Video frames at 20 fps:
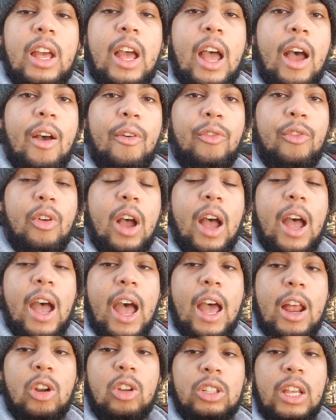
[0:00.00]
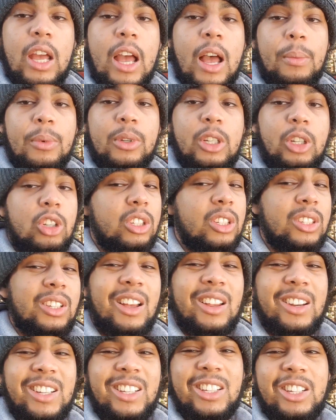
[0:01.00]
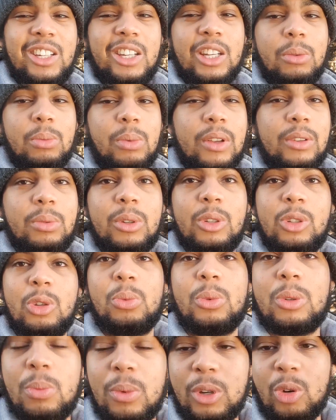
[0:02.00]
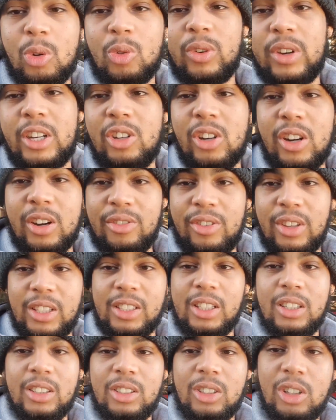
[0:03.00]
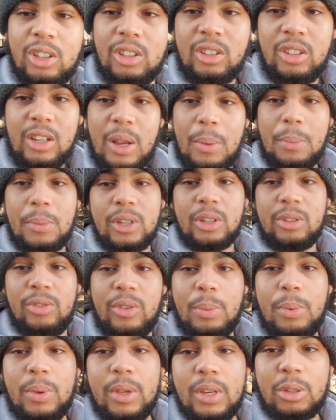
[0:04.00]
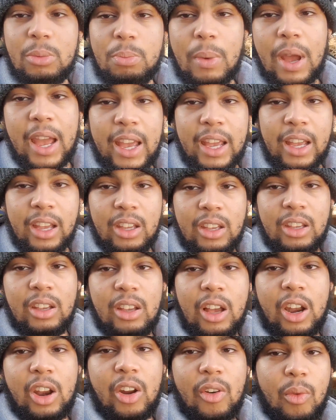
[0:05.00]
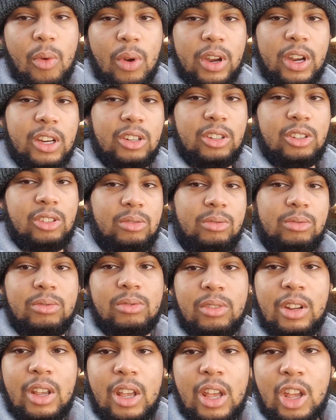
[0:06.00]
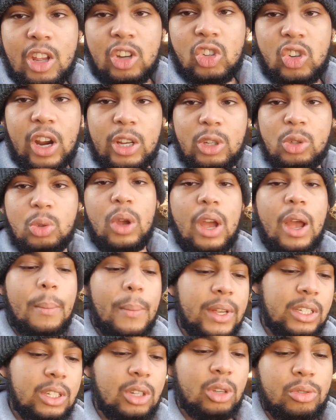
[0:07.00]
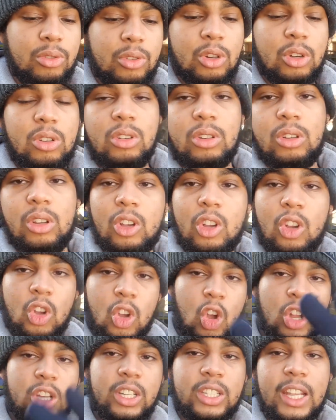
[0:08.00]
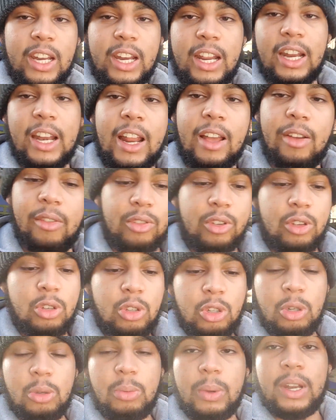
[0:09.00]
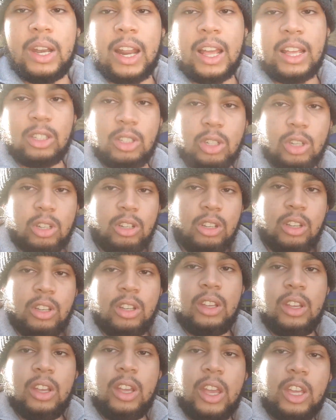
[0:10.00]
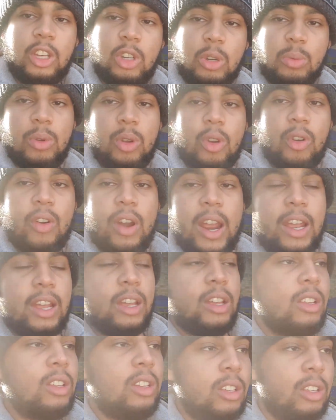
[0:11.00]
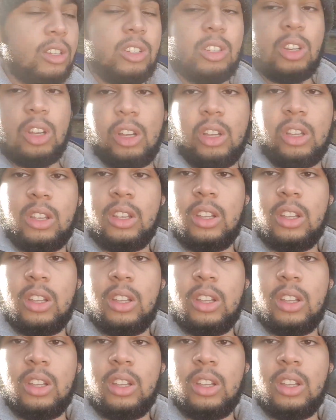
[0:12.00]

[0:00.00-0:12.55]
I looked at how much it cost. I was like, oh, this is cheap. I spent so much money already trying to fix it. So let me just flip in, just buy another one and just try and sort it out myself, you know? Content and that for YouTube and that. So it should be alright. So